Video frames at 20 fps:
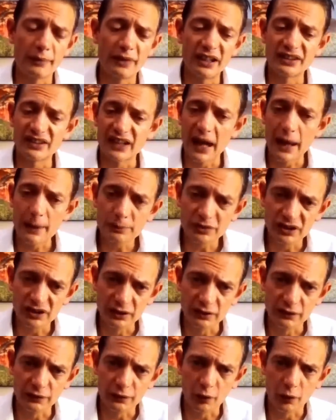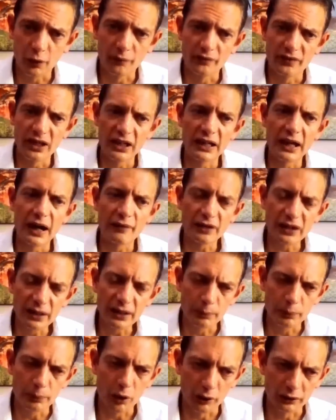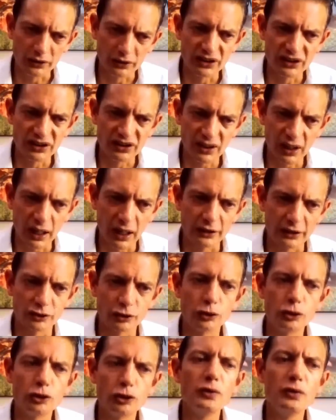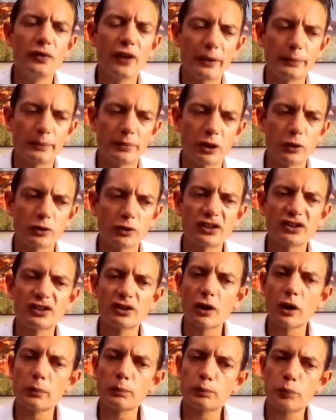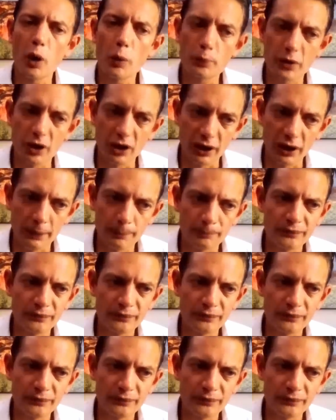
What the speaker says: is absent from the governing party's side to do that, because it's not popular